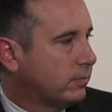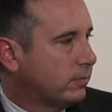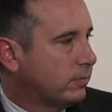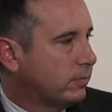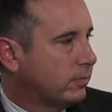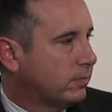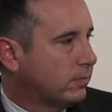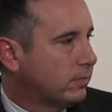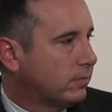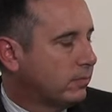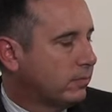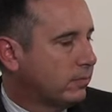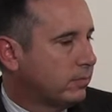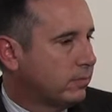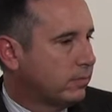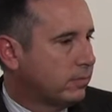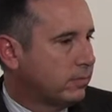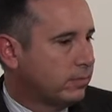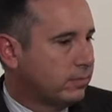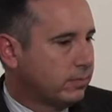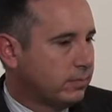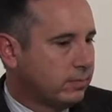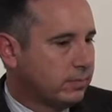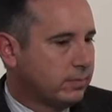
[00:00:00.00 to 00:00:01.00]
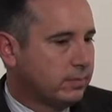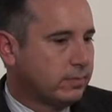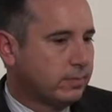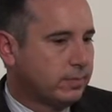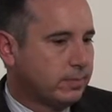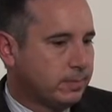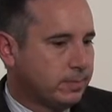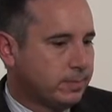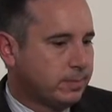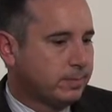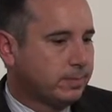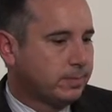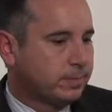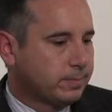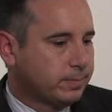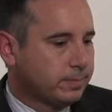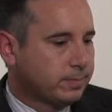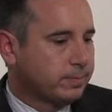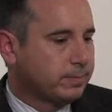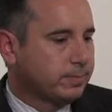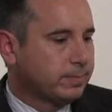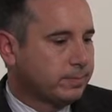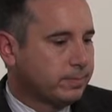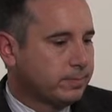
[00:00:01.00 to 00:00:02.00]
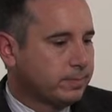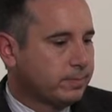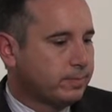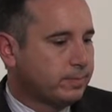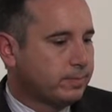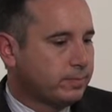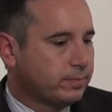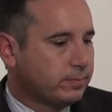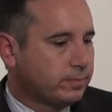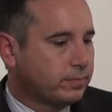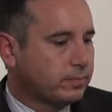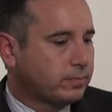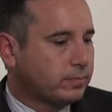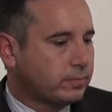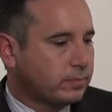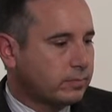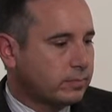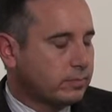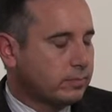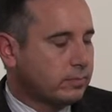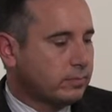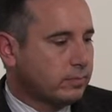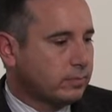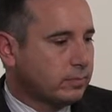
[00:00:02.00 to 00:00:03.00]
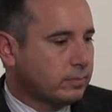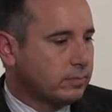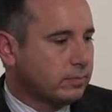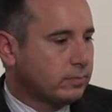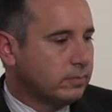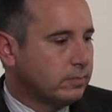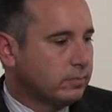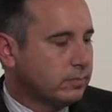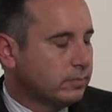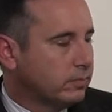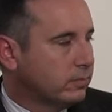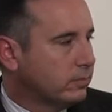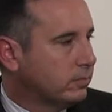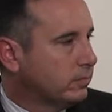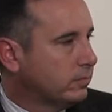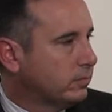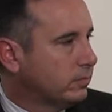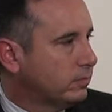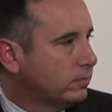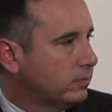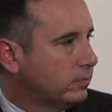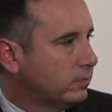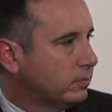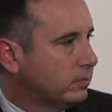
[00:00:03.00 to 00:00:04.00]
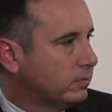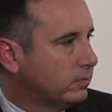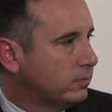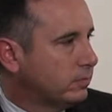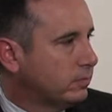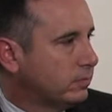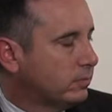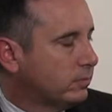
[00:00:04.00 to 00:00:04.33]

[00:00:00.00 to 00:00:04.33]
No words are spoken by the person on screen.